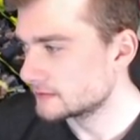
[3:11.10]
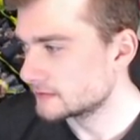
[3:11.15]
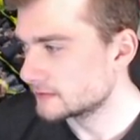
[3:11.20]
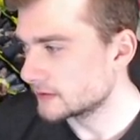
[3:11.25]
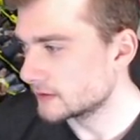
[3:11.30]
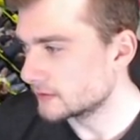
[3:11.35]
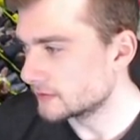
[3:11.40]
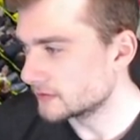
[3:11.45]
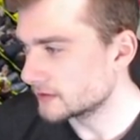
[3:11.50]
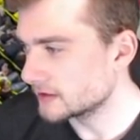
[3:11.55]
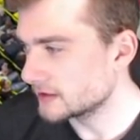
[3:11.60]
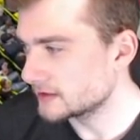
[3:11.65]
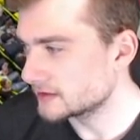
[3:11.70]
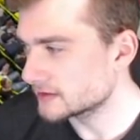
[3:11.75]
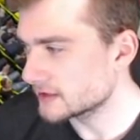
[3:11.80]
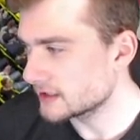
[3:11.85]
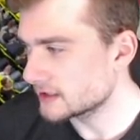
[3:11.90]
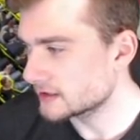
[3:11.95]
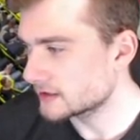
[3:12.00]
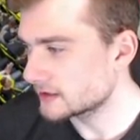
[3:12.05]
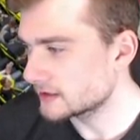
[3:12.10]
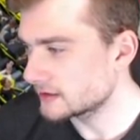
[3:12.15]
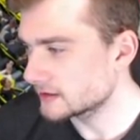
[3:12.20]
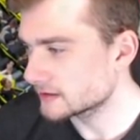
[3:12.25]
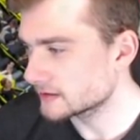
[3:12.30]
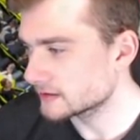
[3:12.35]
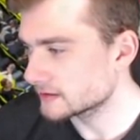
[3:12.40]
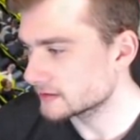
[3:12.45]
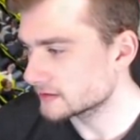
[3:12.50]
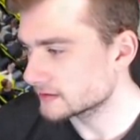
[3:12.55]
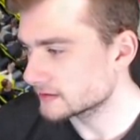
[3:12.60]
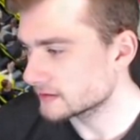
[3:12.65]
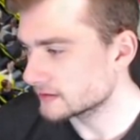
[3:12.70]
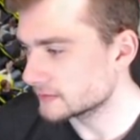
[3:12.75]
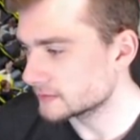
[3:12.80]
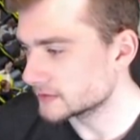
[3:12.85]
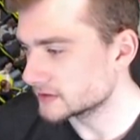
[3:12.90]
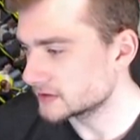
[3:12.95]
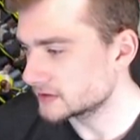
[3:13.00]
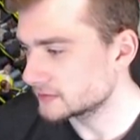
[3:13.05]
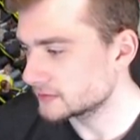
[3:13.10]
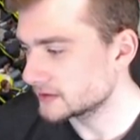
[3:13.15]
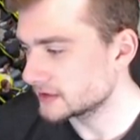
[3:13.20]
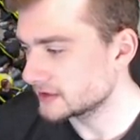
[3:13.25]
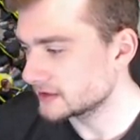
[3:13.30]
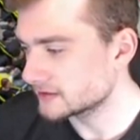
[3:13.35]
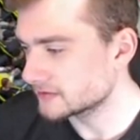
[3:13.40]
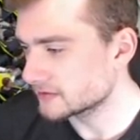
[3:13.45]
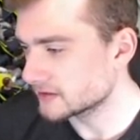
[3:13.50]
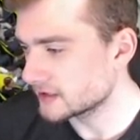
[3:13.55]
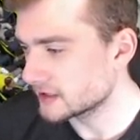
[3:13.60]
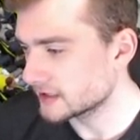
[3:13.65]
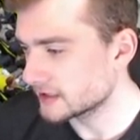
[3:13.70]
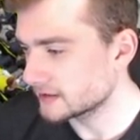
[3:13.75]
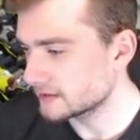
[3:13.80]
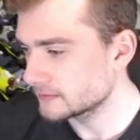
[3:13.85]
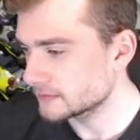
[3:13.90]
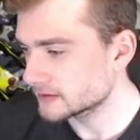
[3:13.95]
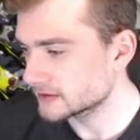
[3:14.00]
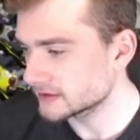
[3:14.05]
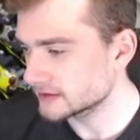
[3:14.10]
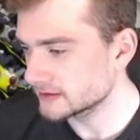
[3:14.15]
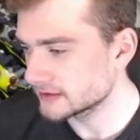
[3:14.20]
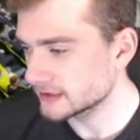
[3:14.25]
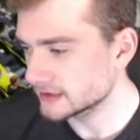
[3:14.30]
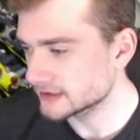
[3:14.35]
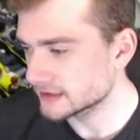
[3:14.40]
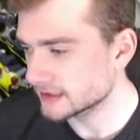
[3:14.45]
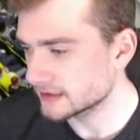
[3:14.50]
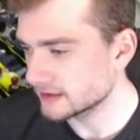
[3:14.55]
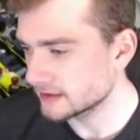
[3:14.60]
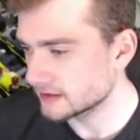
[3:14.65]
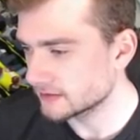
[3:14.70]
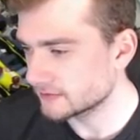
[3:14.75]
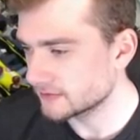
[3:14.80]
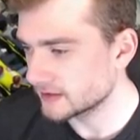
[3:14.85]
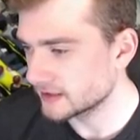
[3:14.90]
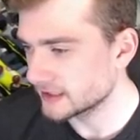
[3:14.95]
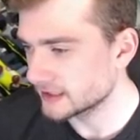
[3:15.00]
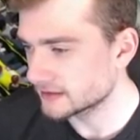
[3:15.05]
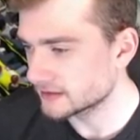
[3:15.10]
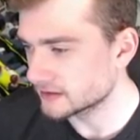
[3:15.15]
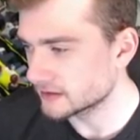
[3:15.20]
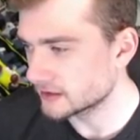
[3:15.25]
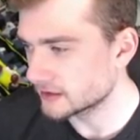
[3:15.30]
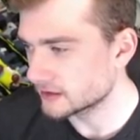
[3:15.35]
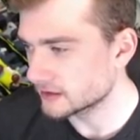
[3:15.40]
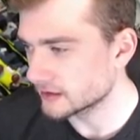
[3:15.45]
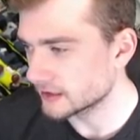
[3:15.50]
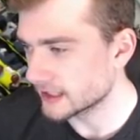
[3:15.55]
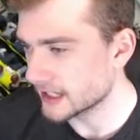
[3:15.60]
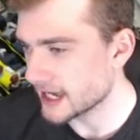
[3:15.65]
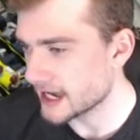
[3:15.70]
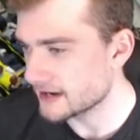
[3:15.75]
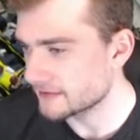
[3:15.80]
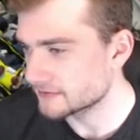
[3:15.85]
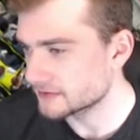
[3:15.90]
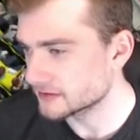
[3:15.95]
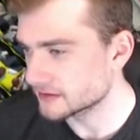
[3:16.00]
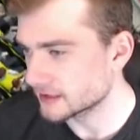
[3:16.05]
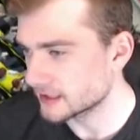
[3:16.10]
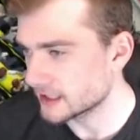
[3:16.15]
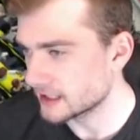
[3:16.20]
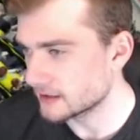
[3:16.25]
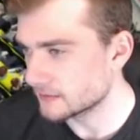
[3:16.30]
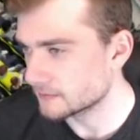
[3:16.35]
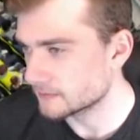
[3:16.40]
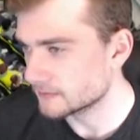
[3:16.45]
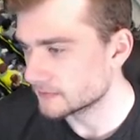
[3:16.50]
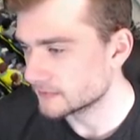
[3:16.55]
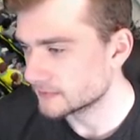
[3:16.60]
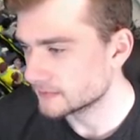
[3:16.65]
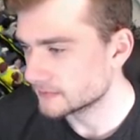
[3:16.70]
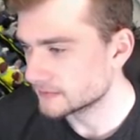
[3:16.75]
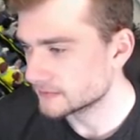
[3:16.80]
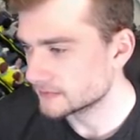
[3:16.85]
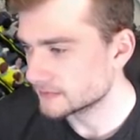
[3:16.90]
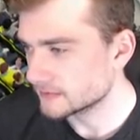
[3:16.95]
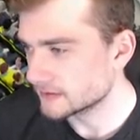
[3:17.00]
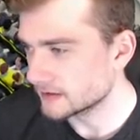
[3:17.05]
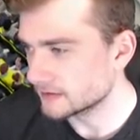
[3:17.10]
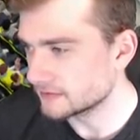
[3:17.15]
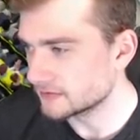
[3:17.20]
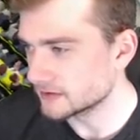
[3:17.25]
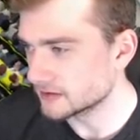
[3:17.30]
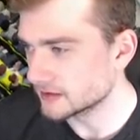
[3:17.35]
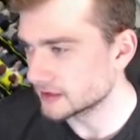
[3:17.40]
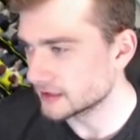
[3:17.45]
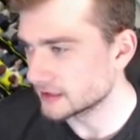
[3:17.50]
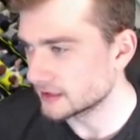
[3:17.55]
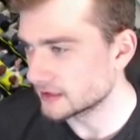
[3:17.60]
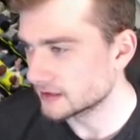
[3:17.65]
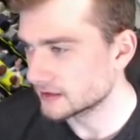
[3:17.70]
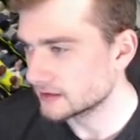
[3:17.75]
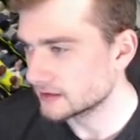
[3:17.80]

Hopefully he's not hurt. I'm assuming he's fine. But sometimes they, you find out they're hurt like after the game, I feel like.